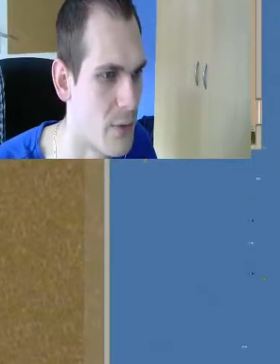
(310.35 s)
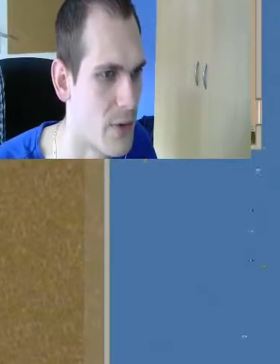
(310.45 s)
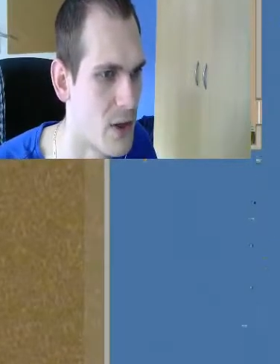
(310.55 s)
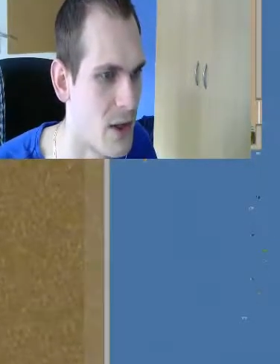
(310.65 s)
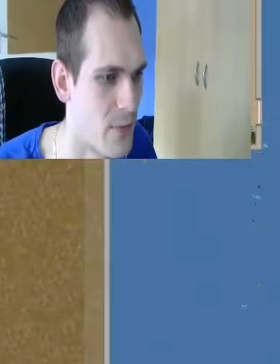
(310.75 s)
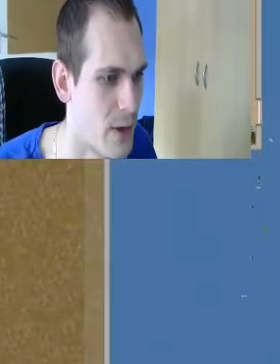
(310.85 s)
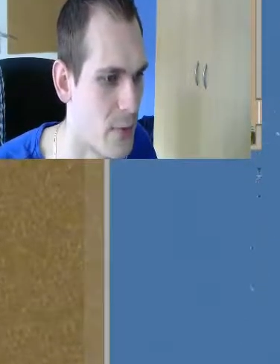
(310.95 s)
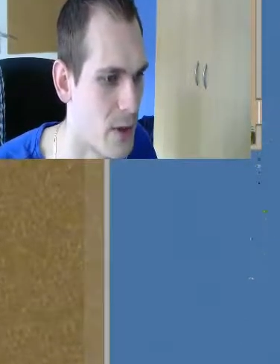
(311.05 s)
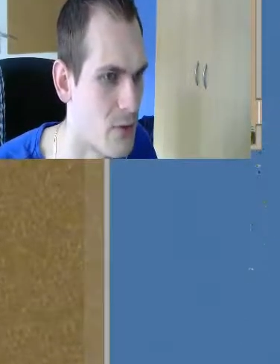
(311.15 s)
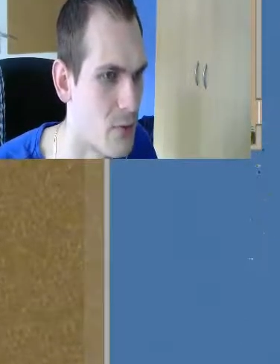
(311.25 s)
if
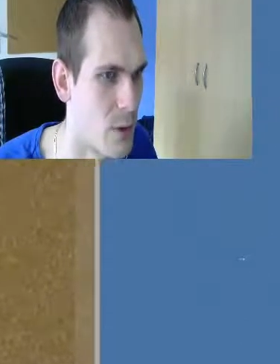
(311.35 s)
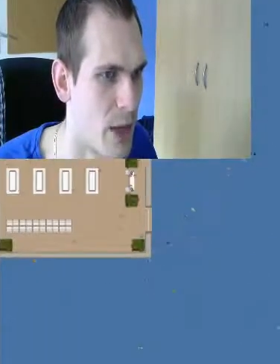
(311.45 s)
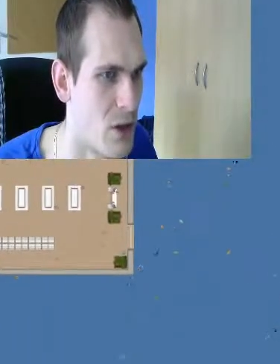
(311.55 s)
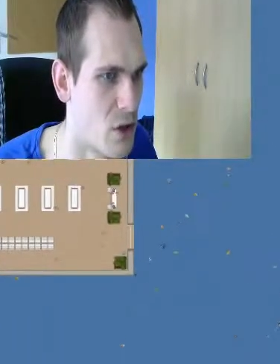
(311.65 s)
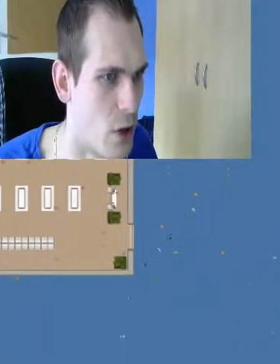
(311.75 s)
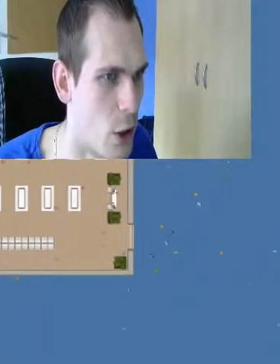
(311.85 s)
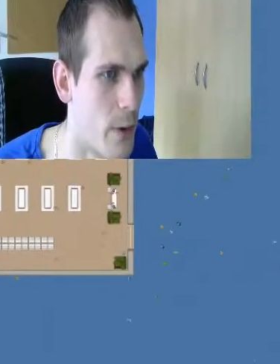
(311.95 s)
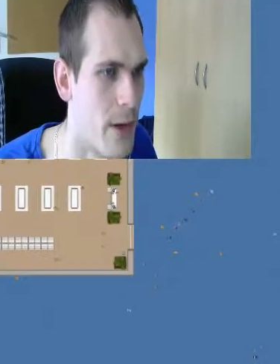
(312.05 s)
it remains low.